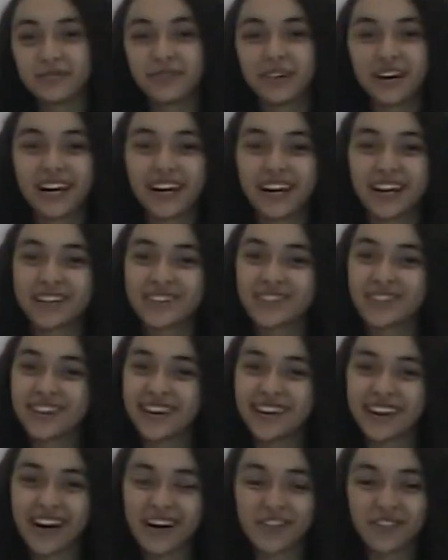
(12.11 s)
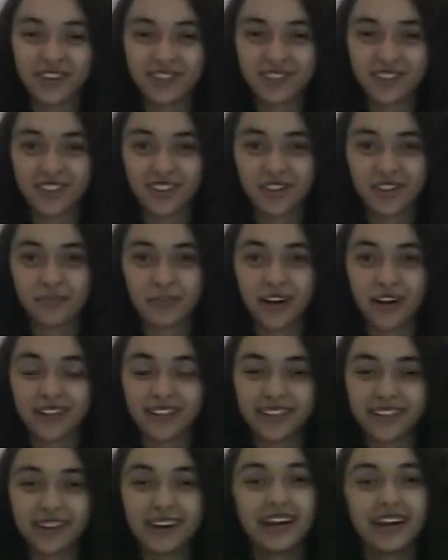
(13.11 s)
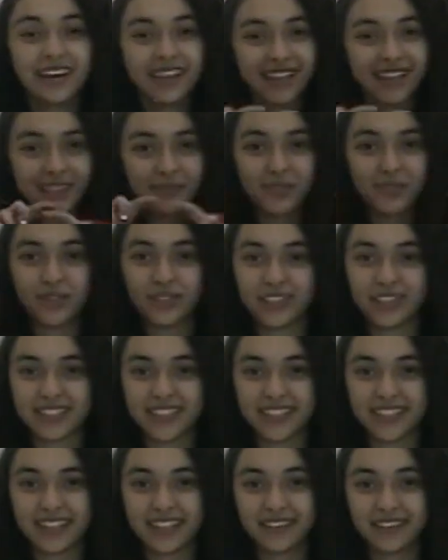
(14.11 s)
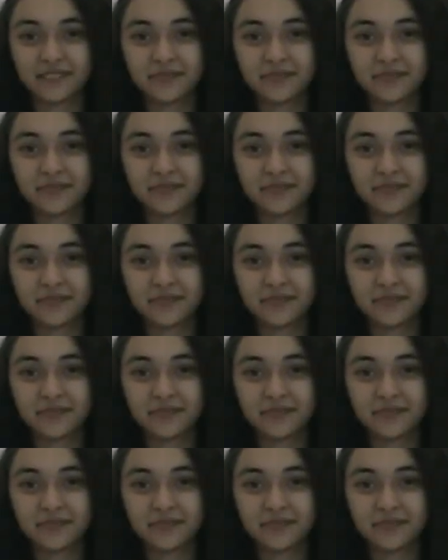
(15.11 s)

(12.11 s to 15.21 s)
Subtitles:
and today I will talk about the immunity.